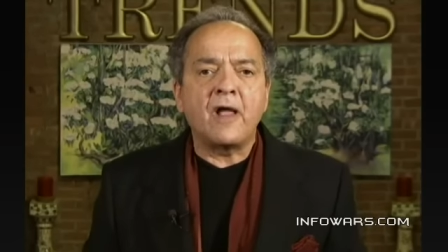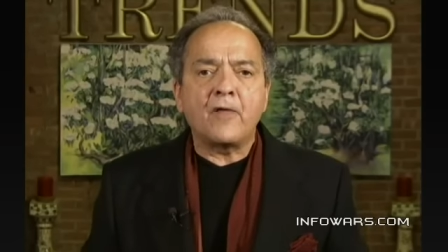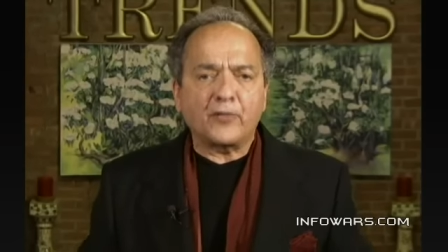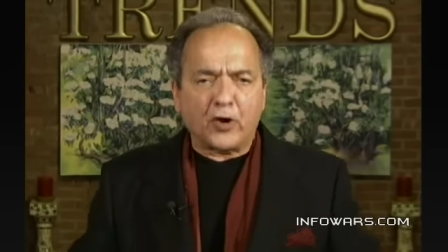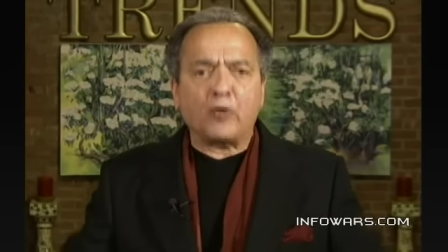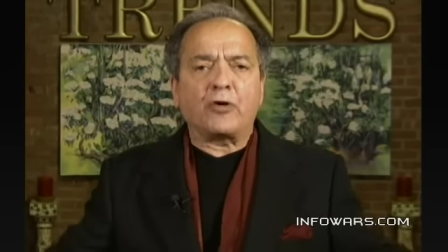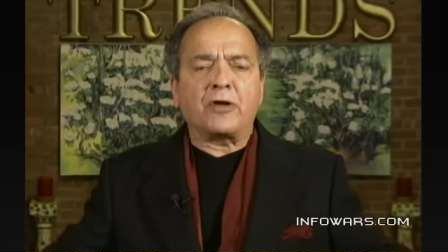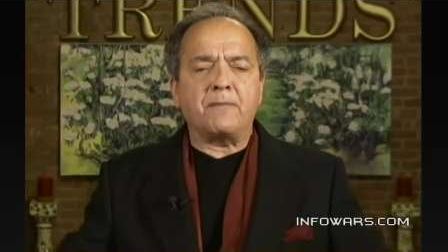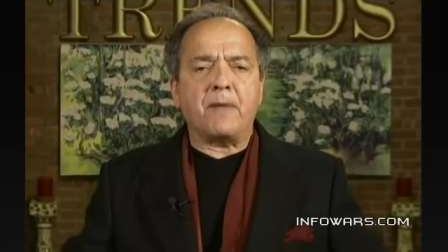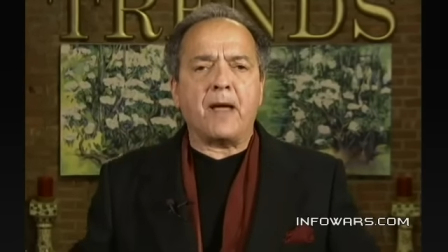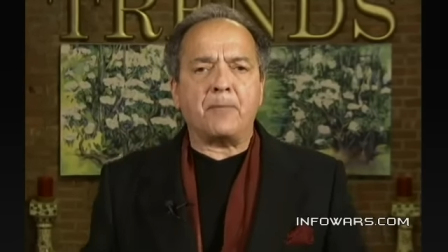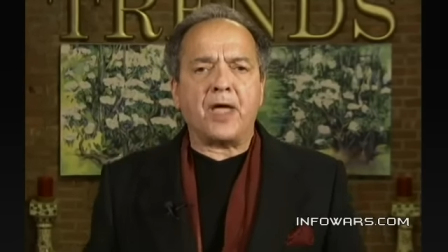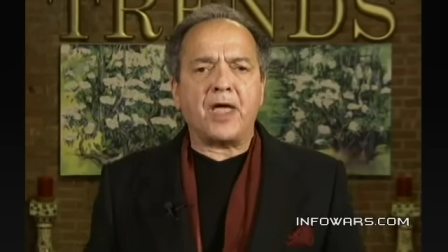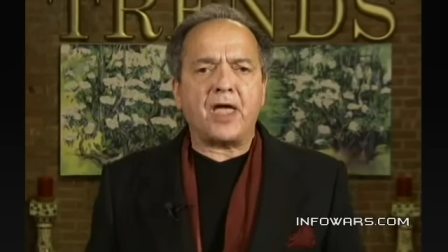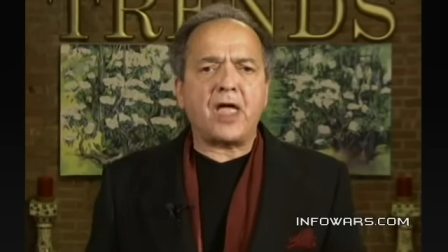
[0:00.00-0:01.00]
You
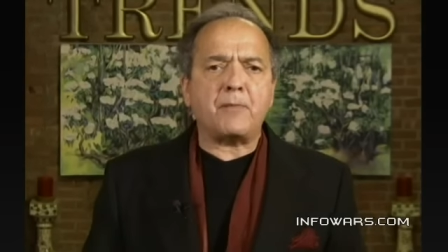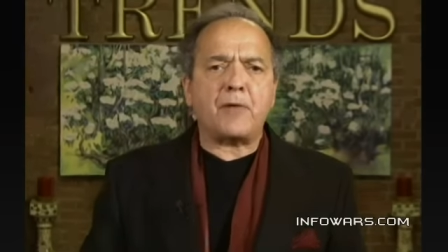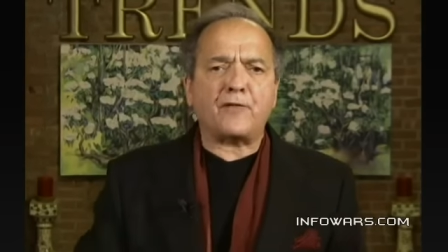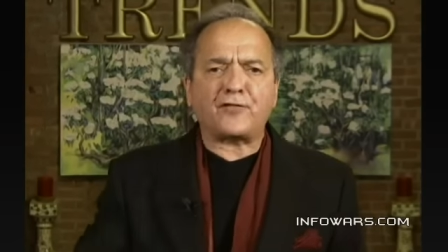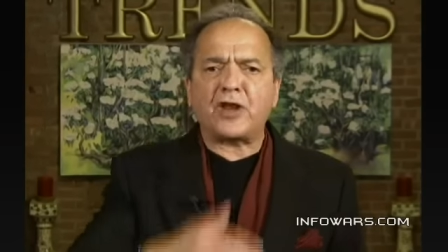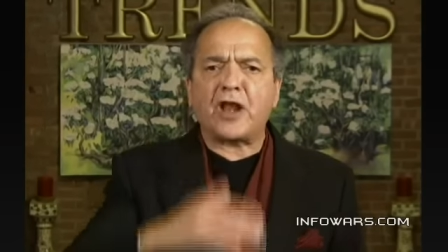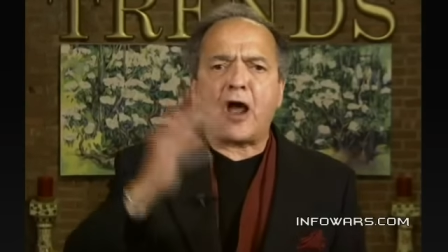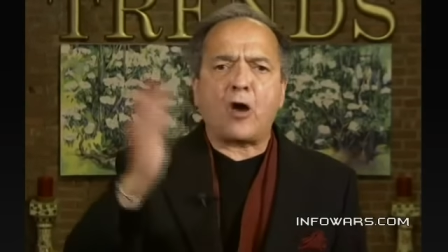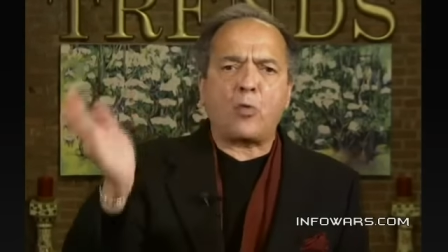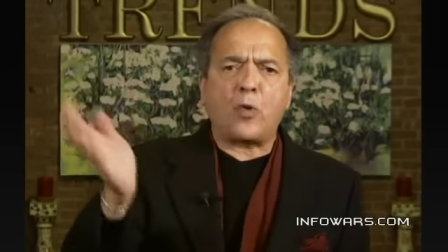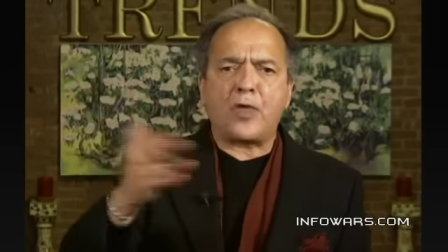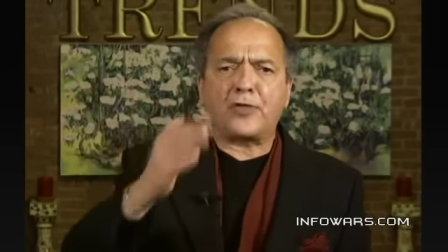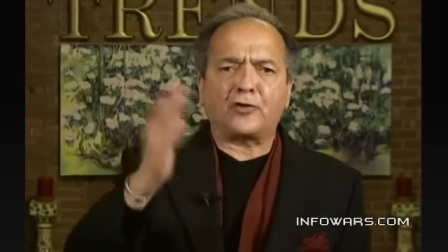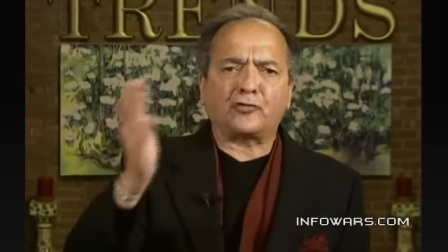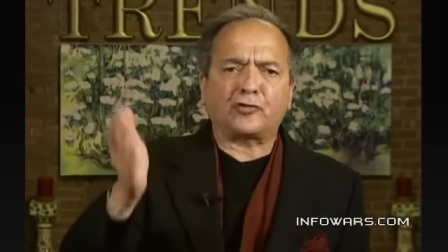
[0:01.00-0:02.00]
remember him. If you're not
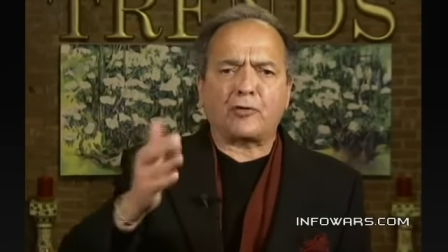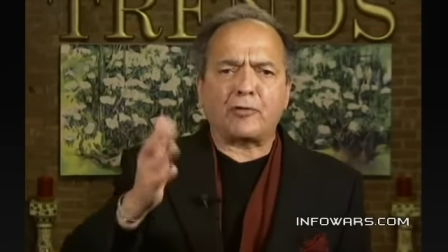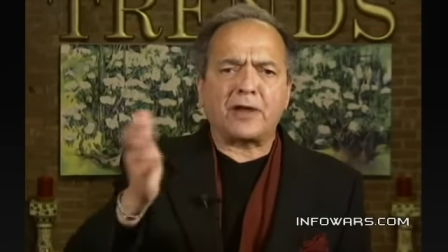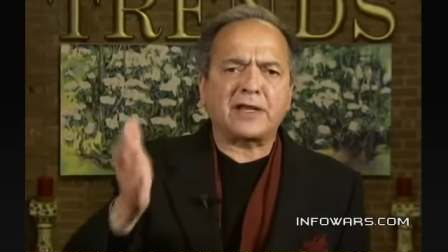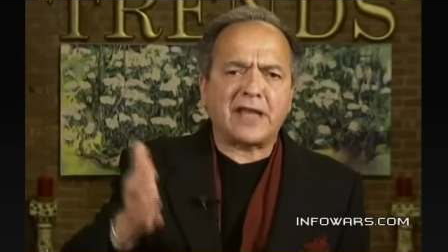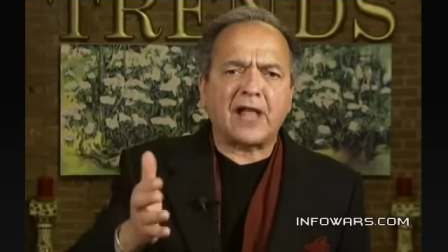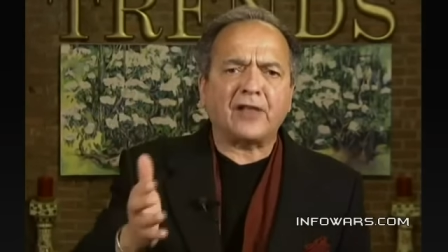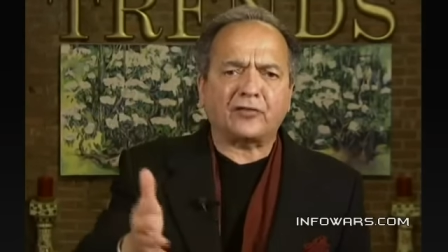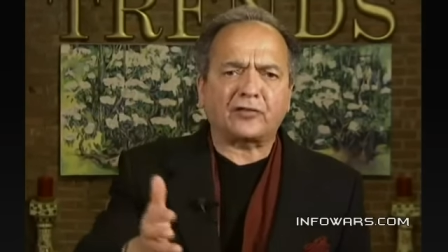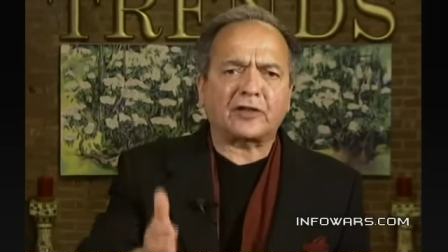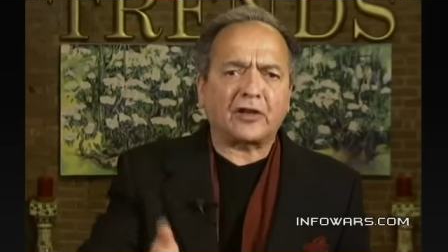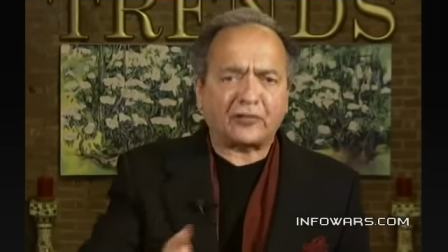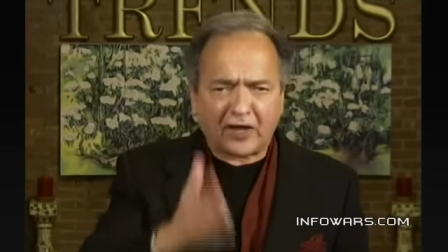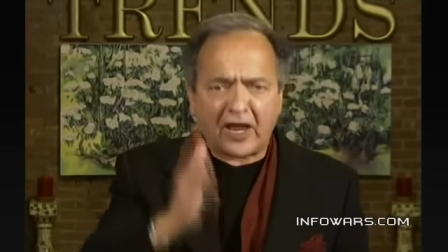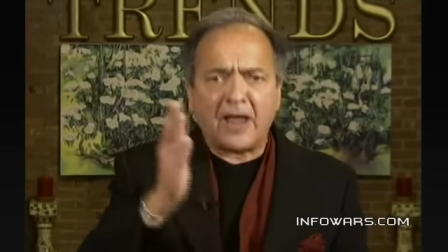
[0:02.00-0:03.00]
with us, you're against
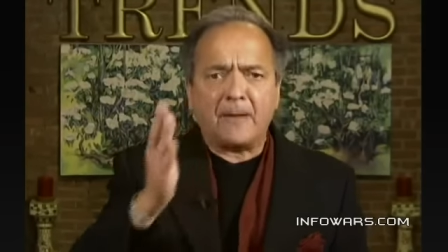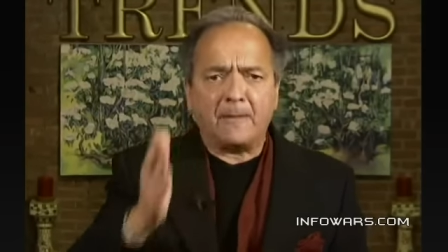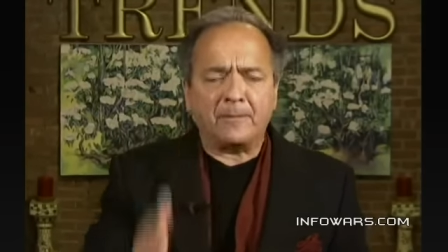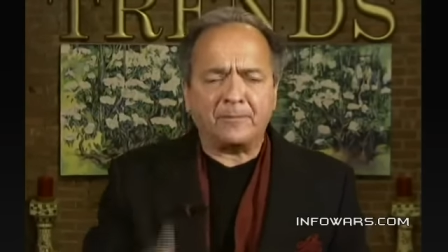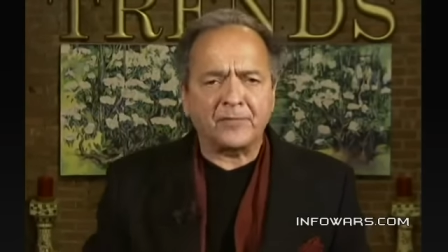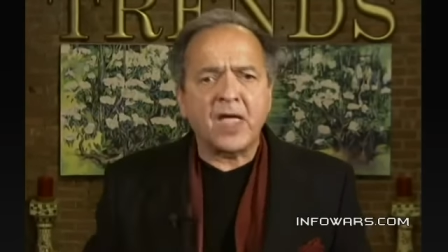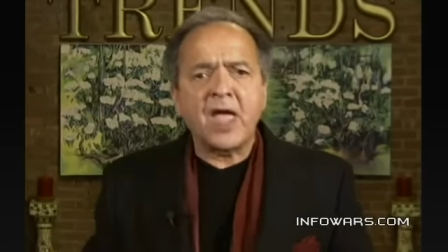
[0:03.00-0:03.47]
us. Him.